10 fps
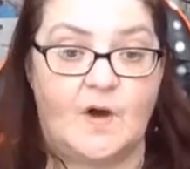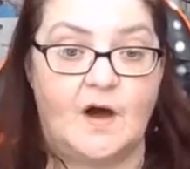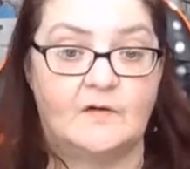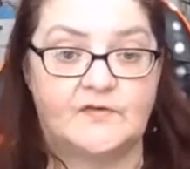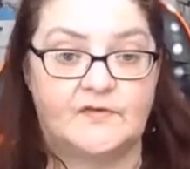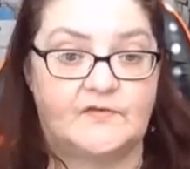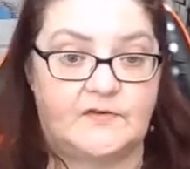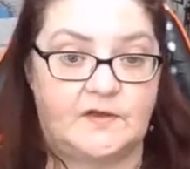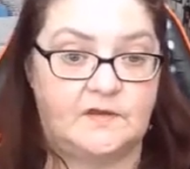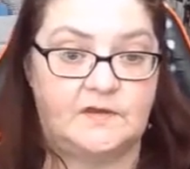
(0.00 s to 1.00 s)
12 or
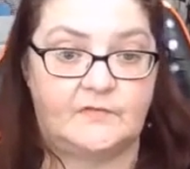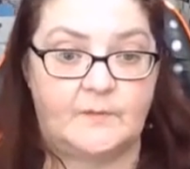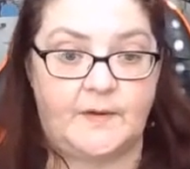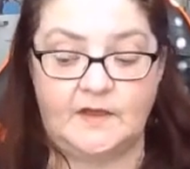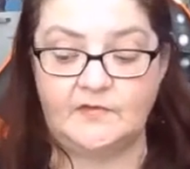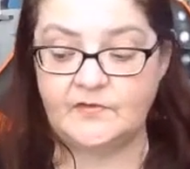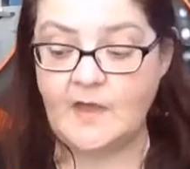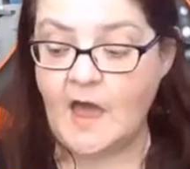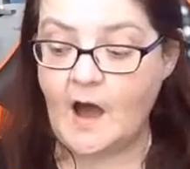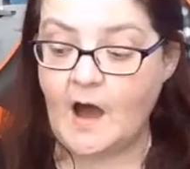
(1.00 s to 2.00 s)
16 different paints,
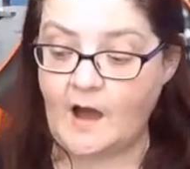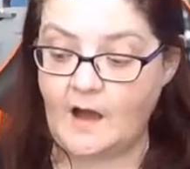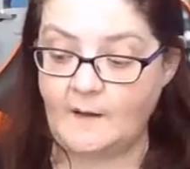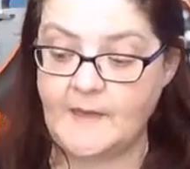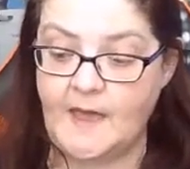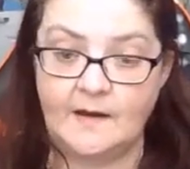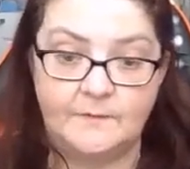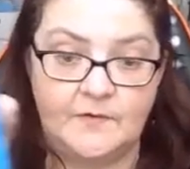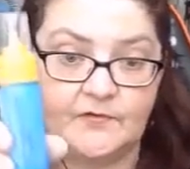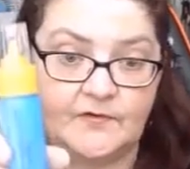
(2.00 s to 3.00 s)
and
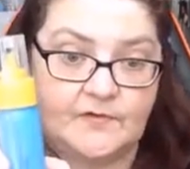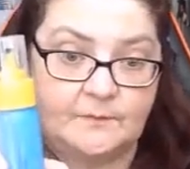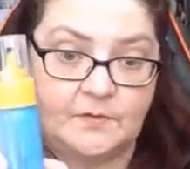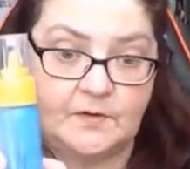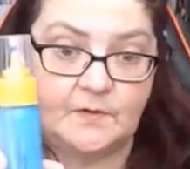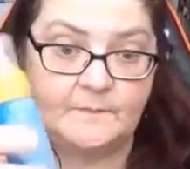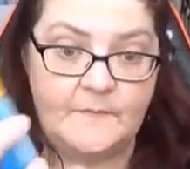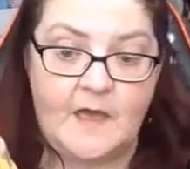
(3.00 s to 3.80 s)
I'm using some blue.